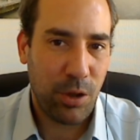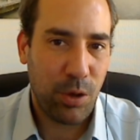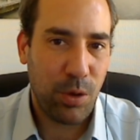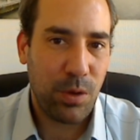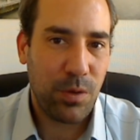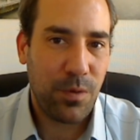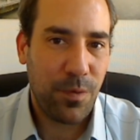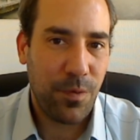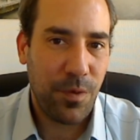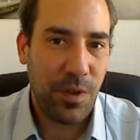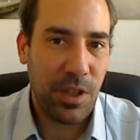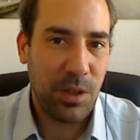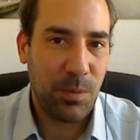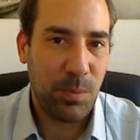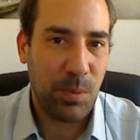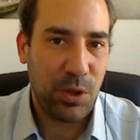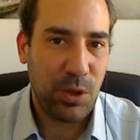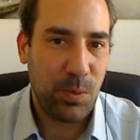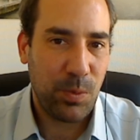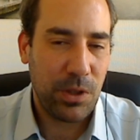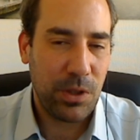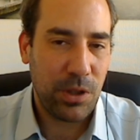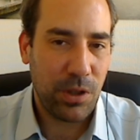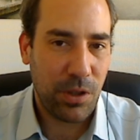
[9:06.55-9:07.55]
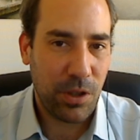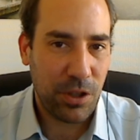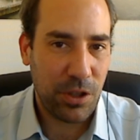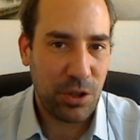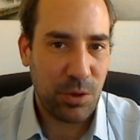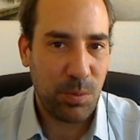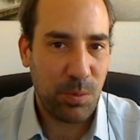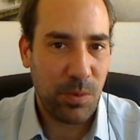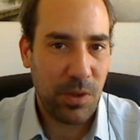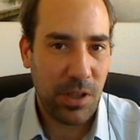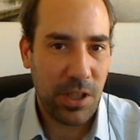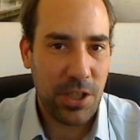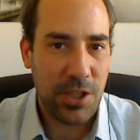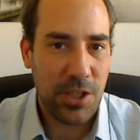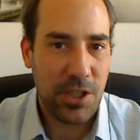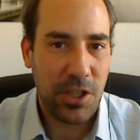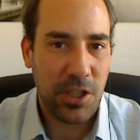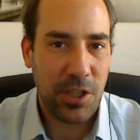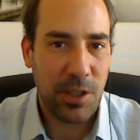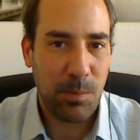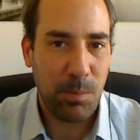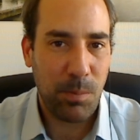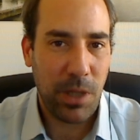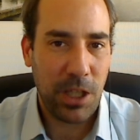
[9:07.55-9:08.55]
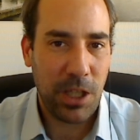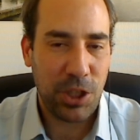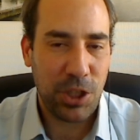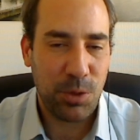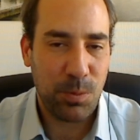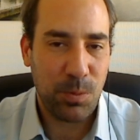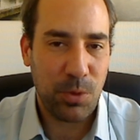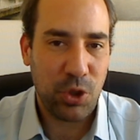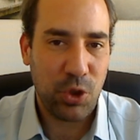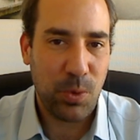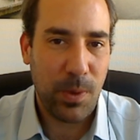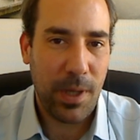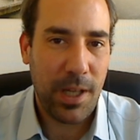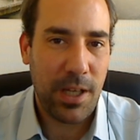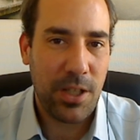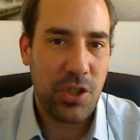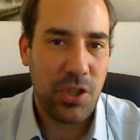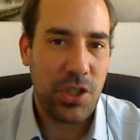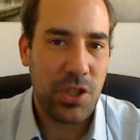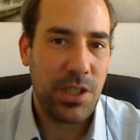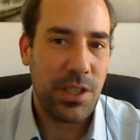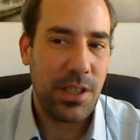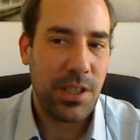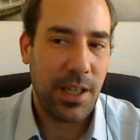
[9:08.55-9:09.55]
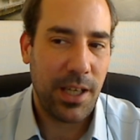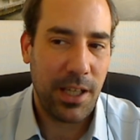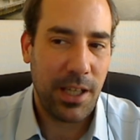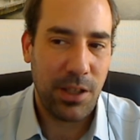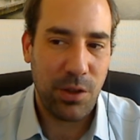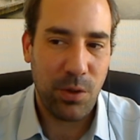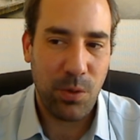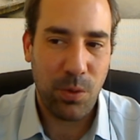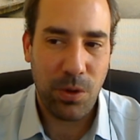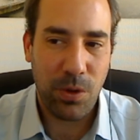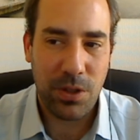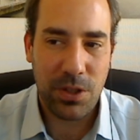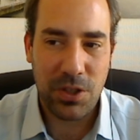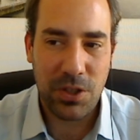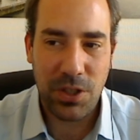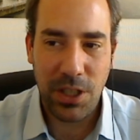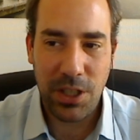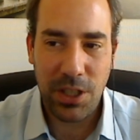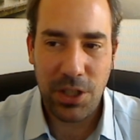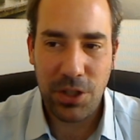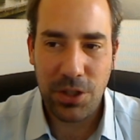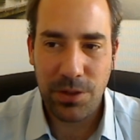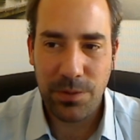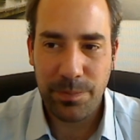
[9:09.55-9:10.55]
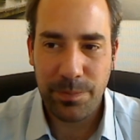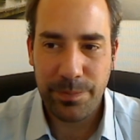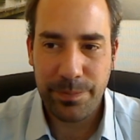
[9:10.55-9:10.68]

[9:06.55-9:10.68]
good fit between the customer relationship management strategy and the organization.